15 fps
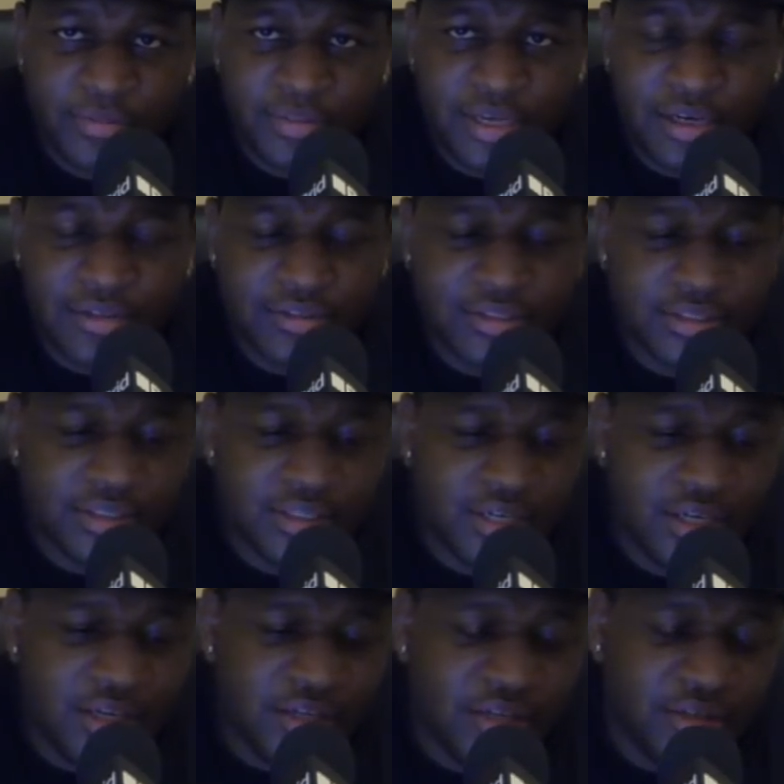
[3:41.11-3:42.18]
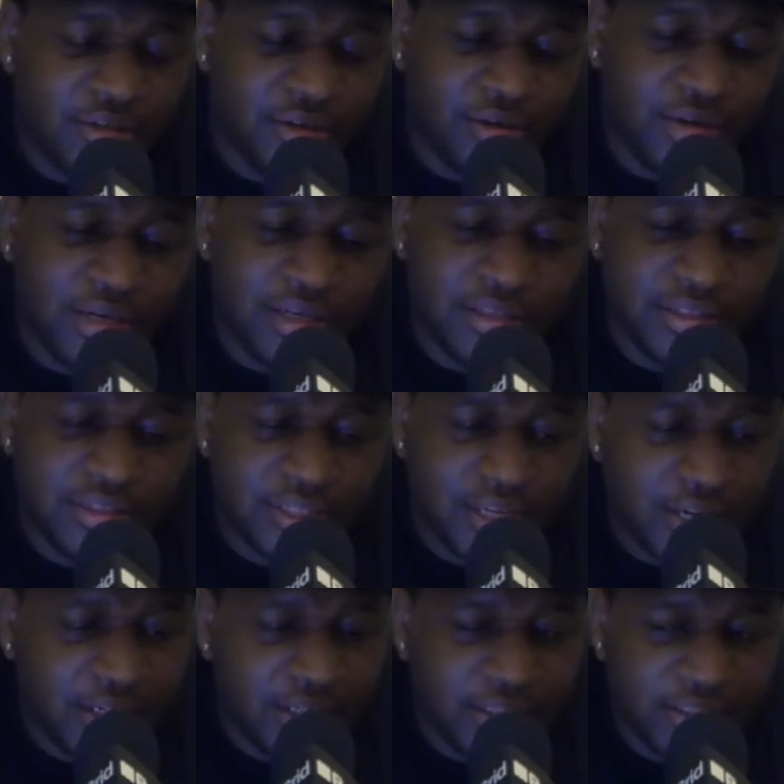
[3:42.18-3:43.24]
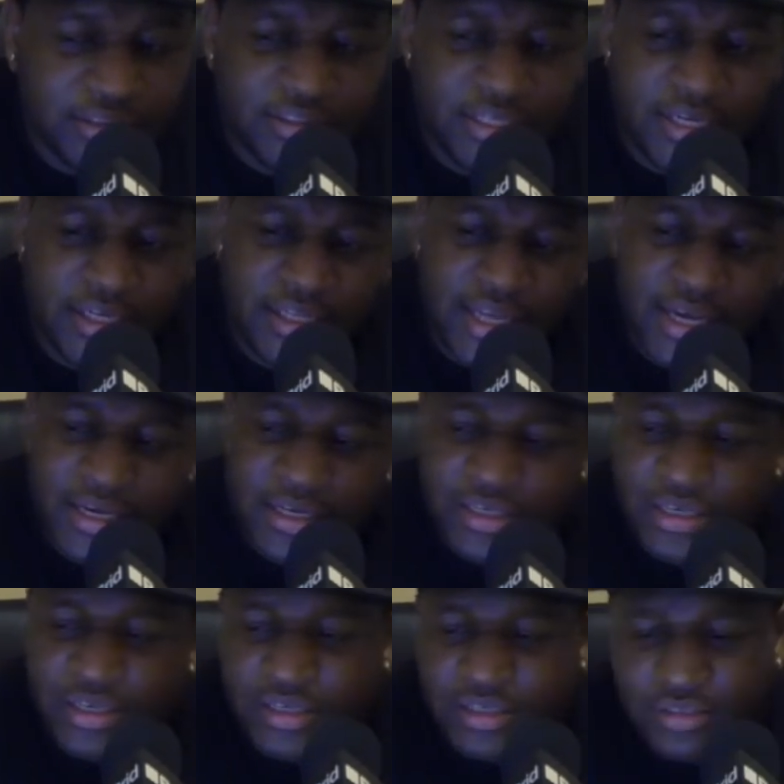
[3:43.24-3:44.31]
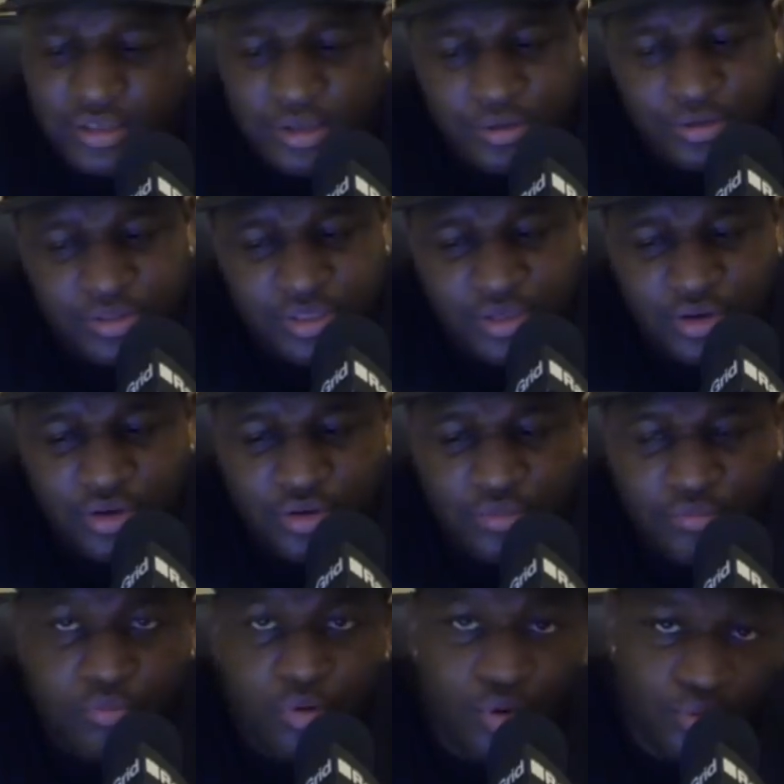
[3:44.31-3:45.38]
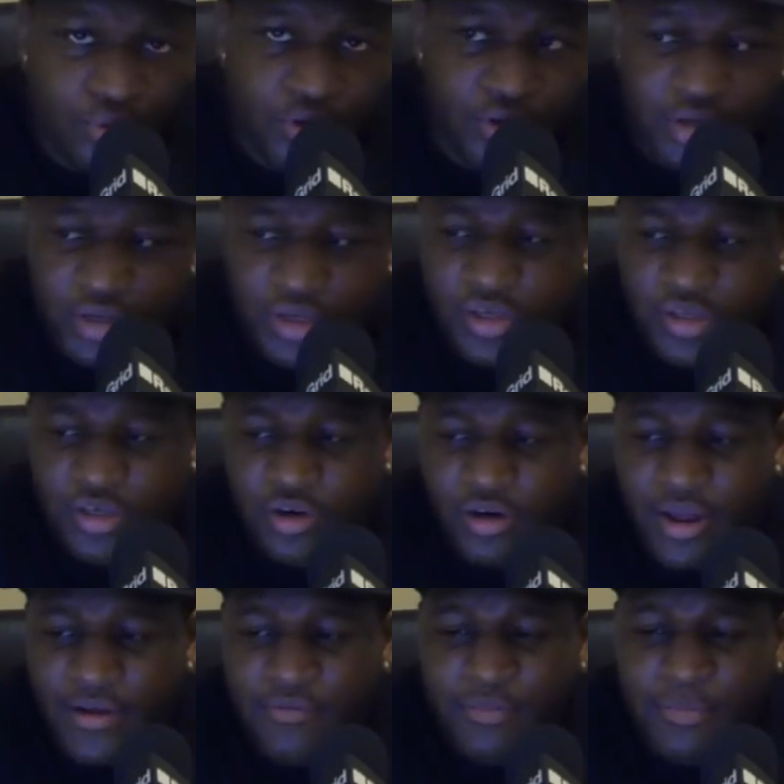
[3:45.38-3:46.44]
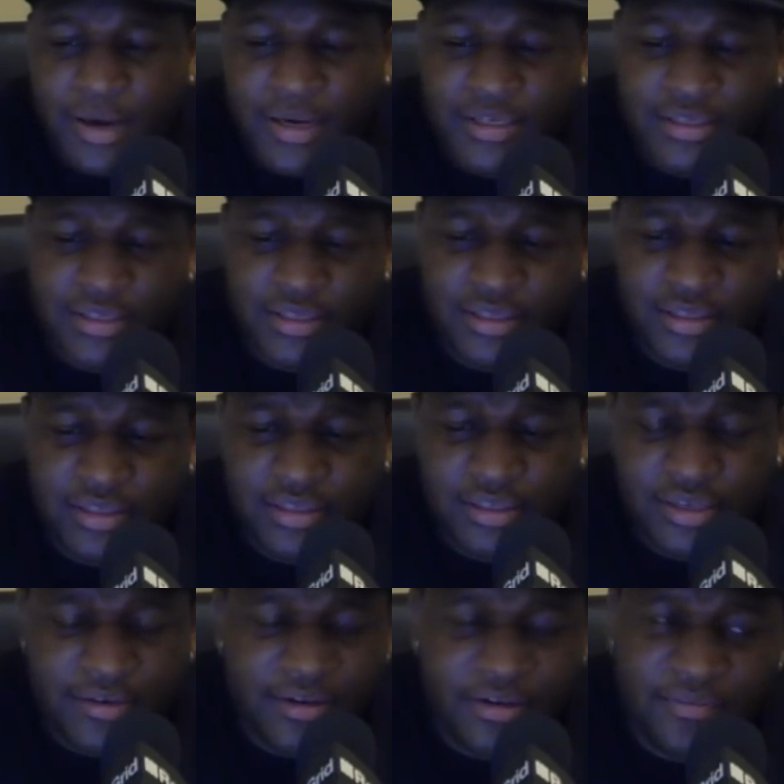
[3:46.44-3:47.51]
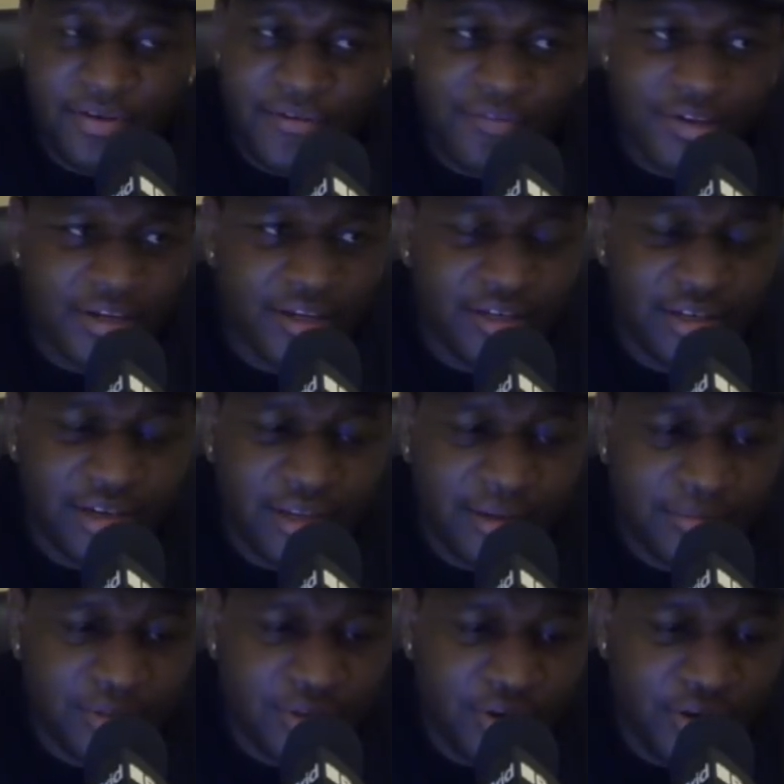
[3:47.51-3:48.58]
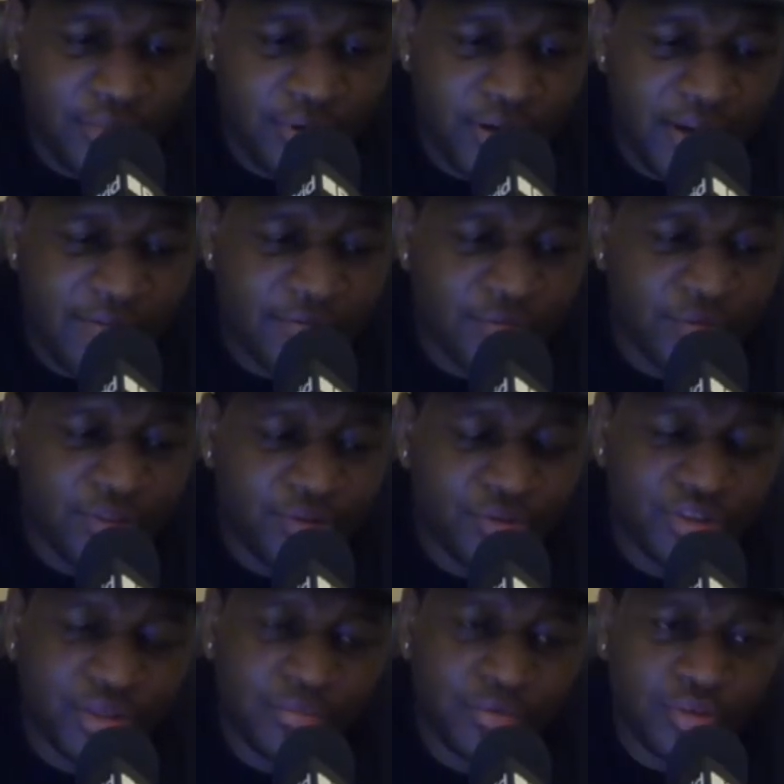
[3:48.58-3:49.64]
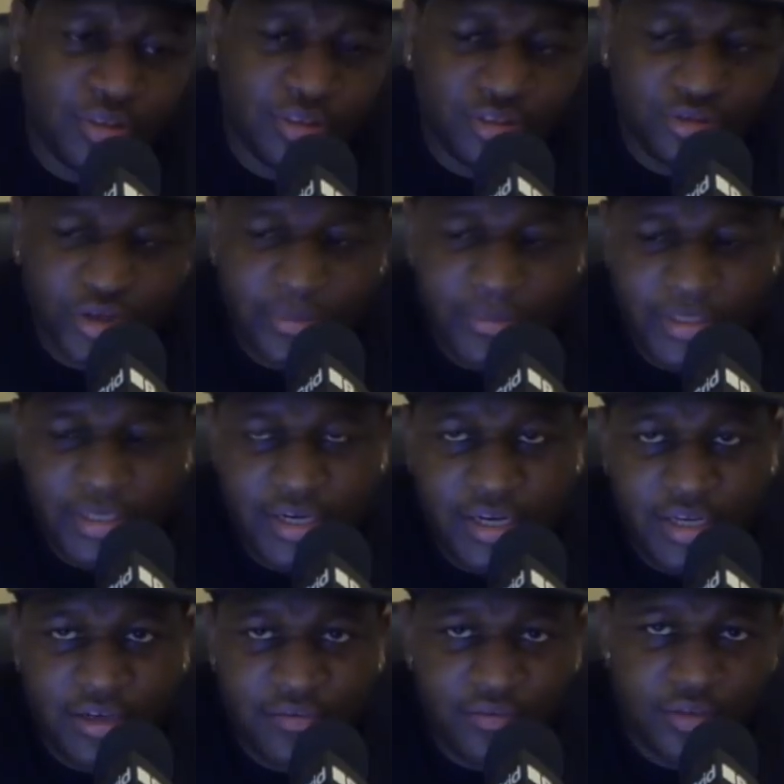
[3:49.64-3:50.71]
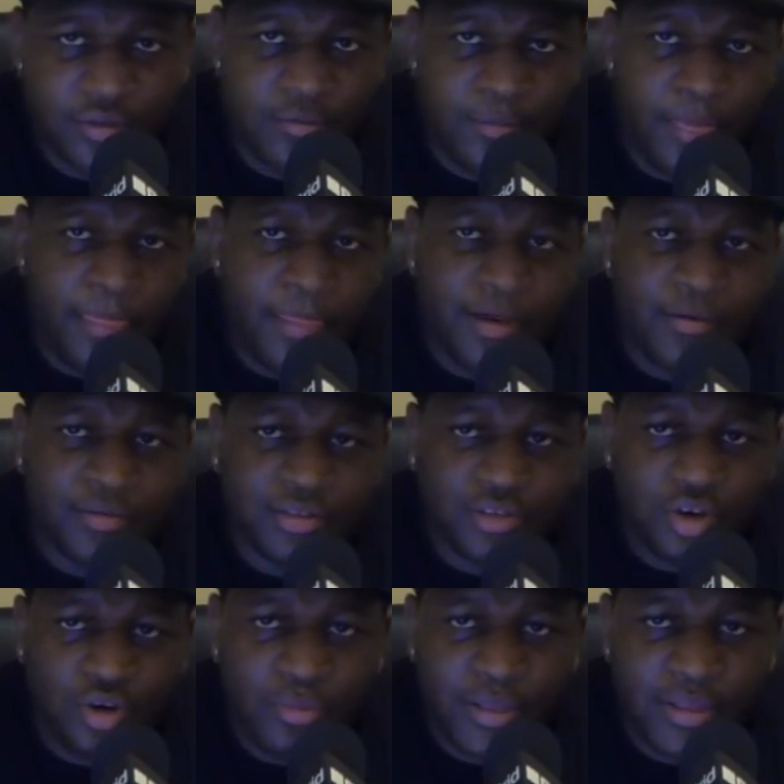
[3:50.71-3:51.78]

Shout out to you know uh, the Saga, Daylyt, Loso, Mook. You know everybody that if I forget your name, sorry, but everyone who jumped on the stream and did an interview, it was dope.